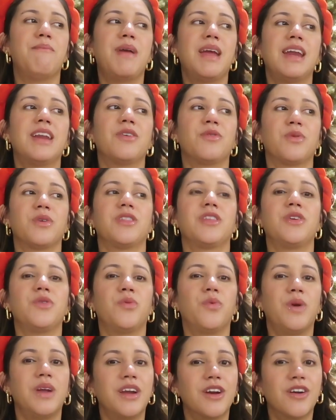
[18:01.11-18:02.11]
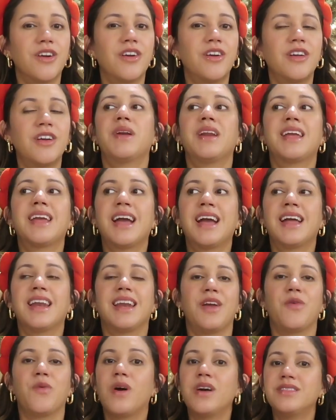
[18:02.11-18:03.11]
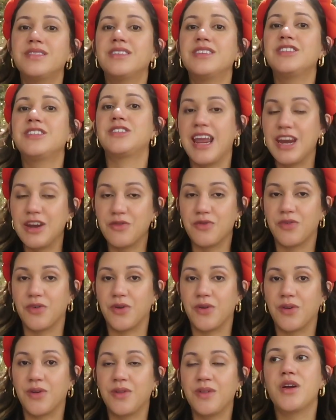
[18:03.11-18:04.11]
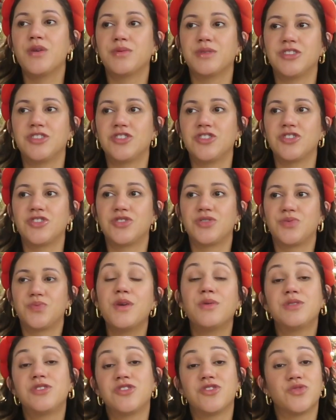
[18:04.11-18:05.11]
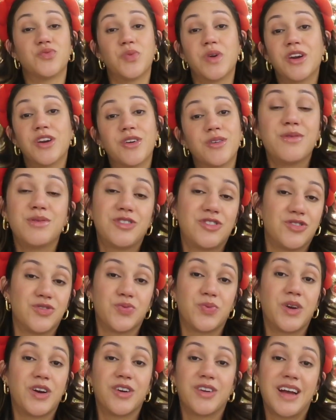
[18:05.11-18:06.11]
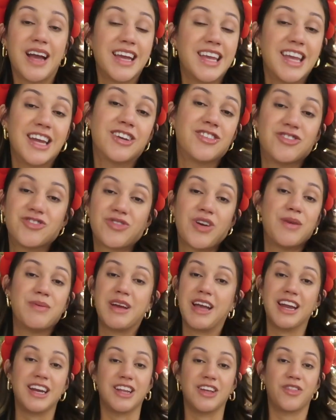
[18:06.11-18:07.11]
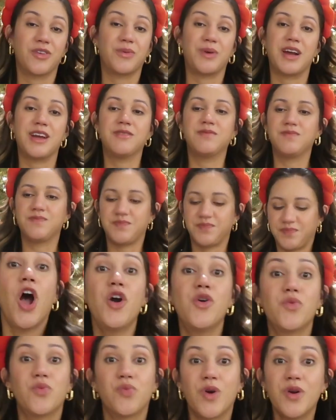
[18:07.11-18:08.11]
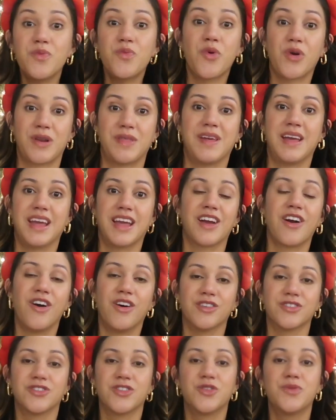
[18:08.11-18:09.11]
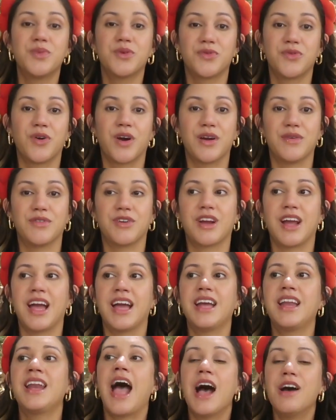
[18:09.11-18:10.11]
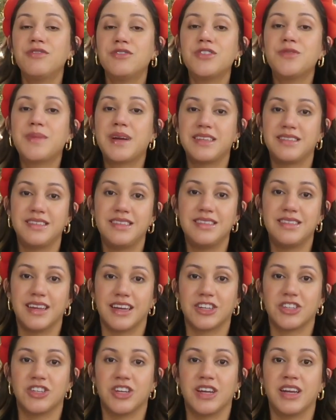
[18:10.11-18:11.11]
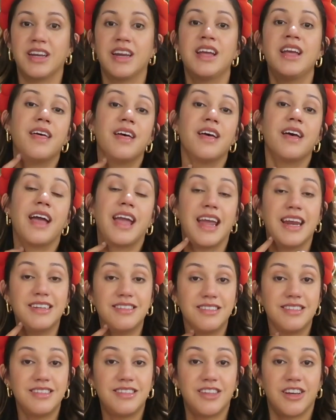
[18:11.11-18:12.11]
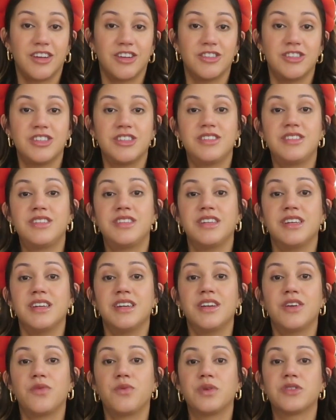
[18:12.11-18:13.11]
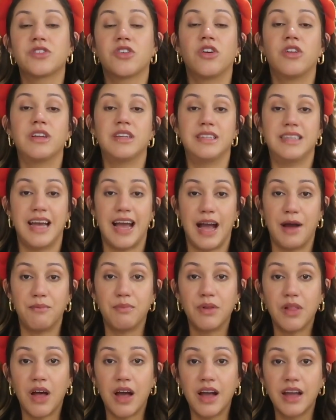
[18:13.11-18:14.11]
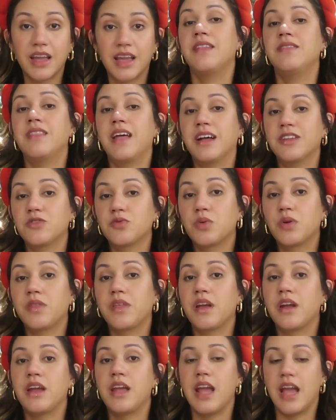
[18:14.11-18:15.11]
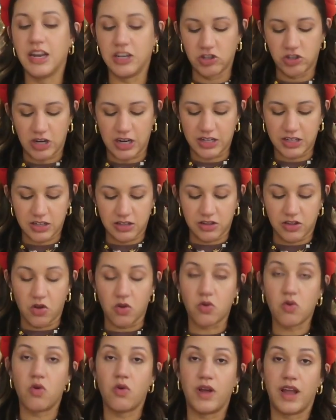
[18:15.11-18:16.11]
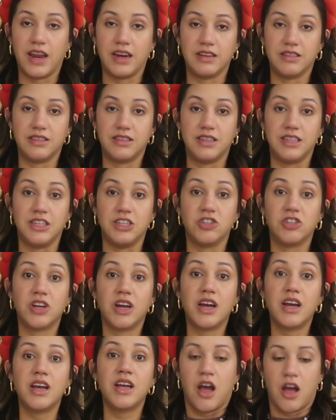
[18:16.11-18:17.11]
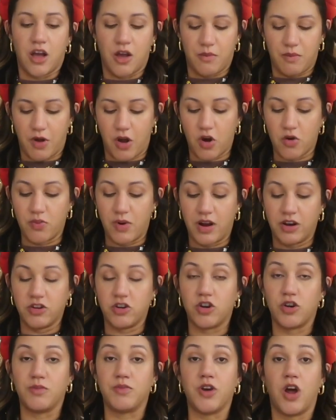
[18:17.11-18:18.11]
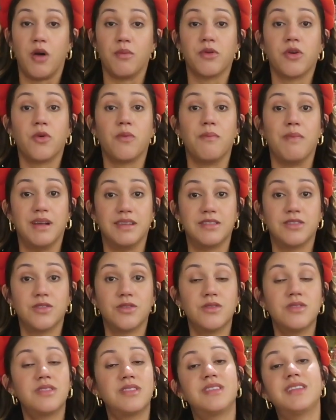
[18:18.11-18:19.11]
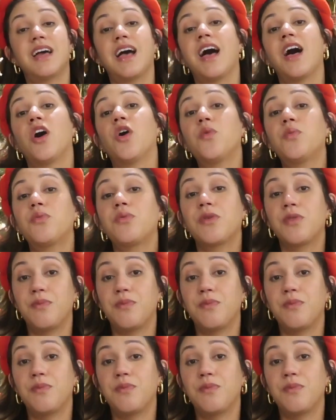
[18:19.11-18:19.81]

made it really weird. But again, it wasn't painful. It was just weird. It was just weird. I can't describe it any other way. Oh, one more thing also before I forget. After my C-section, the anesthesiologist did what's called a tap block, and that's where they inject local anesthesia around your abdominal muscles to help with